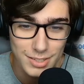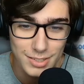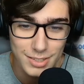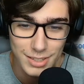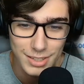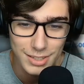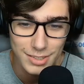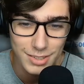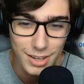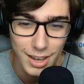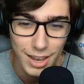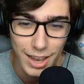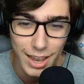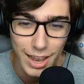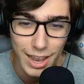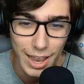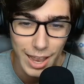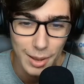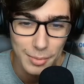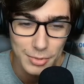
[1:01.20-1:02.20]
see his
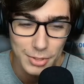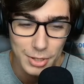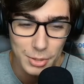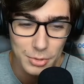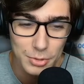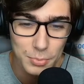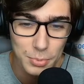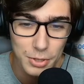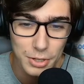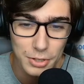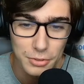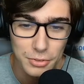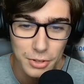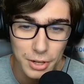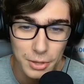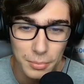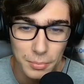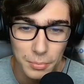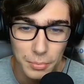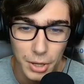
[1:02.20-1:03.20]
abs. It was pretty
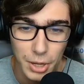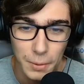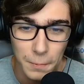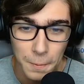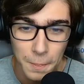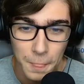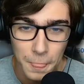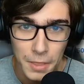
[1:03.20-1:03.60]
fun, but